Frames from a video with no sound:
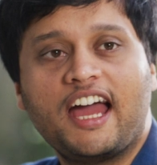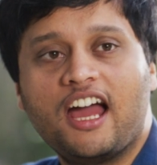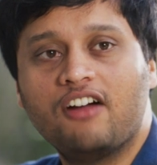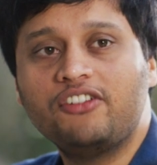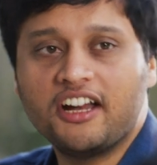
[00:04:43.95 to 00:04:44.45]

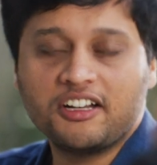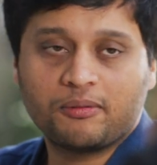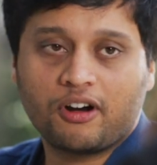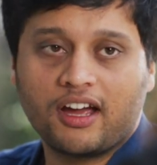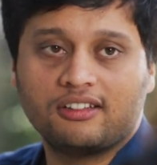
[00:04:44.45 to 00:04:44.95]
Every
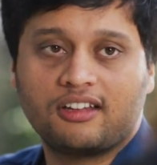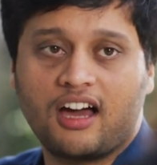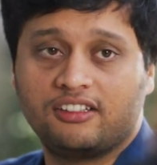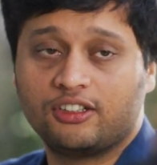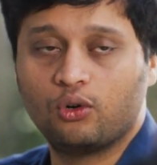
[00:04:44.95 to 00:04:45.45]
enterprise
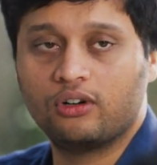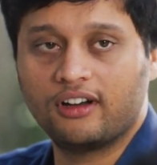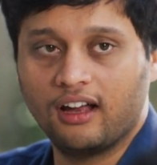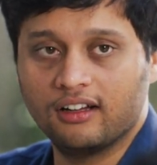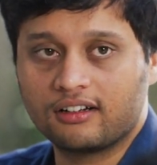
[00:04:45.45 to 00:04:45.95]
has its own
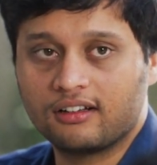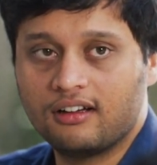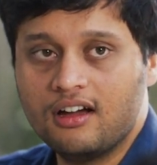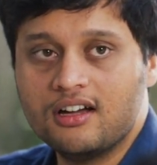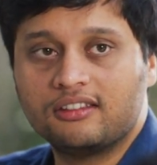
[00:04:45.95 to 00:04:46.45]
dialect.
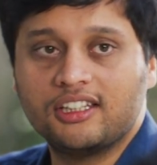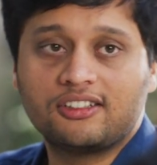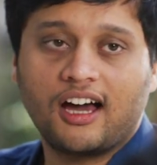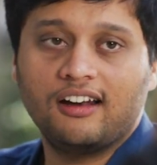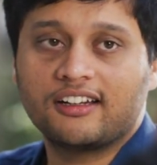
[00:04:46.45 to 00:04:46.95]
This
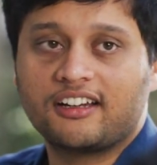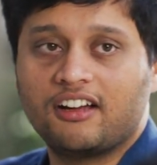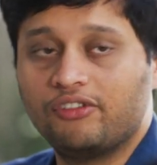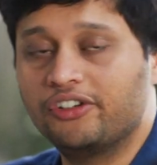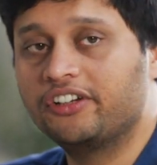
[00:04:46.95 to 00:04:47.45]
dialect can
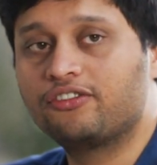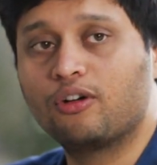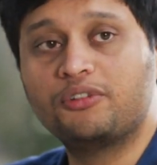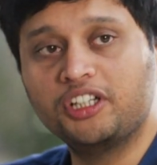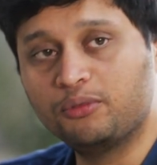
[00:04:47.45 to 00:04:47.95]
vary
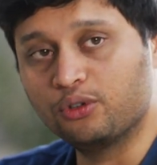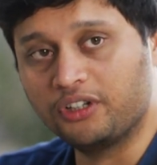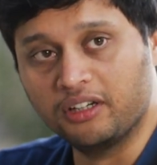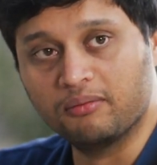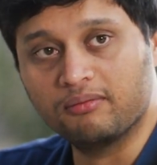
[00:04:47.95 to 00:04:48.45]
from team to
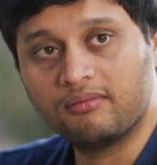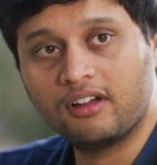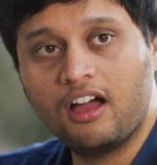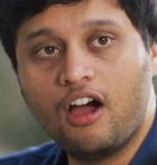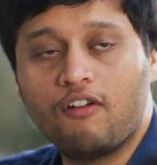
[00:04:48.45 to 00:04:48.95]
team.
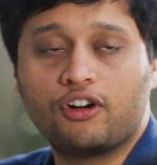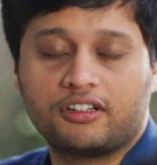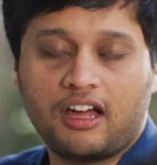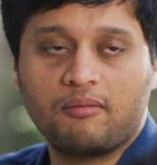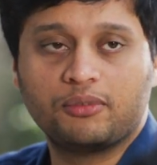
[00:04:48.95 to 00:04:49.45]
For
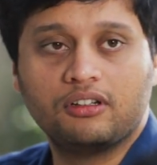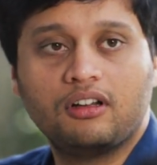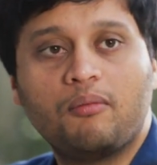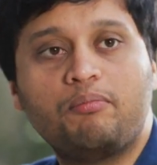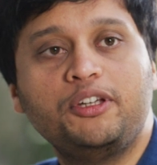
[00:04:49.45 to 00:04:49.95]
example,
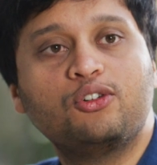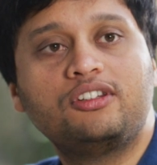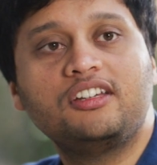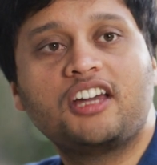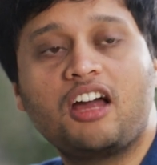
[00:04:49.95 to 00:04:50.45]

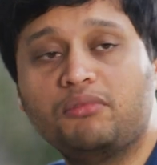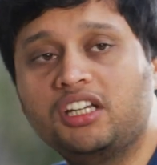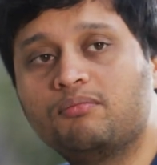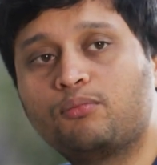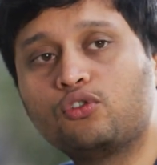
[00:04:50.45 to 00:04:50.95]
POC can
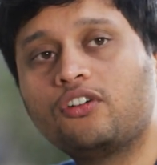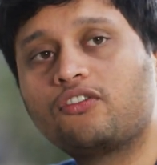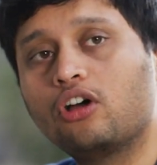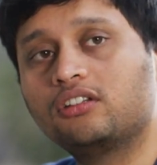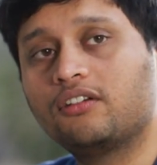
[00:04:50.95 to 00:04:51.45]
mean proof of
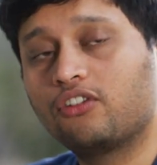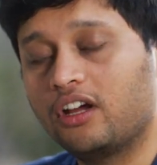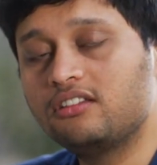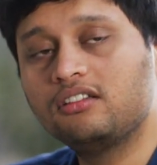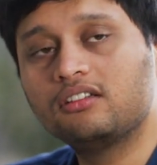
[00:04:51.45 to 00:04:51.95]
concept for
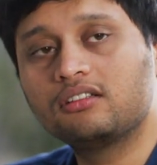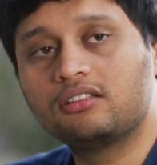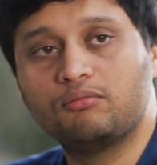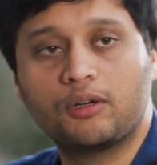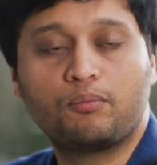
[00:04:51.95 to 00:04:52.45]
engineers,
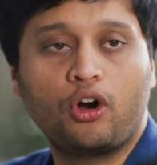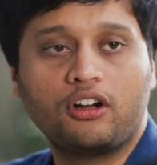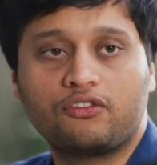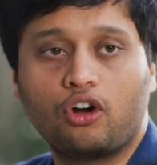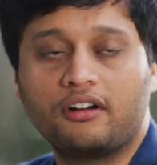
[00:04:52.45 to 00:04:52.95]
but point
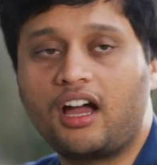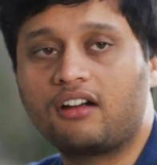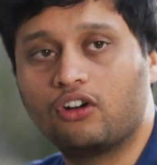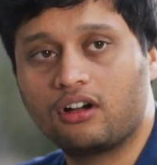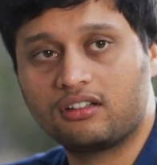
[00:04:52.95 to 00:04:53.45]
of contact
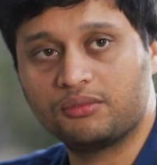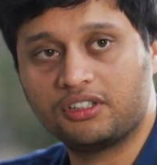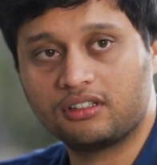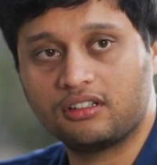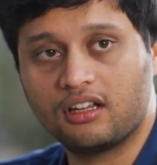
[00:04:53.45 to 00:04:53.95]
for customer
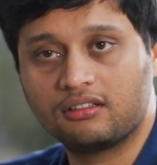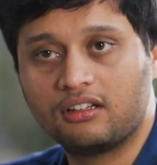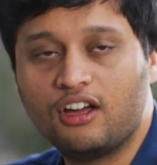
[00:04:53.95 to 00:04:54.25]
success.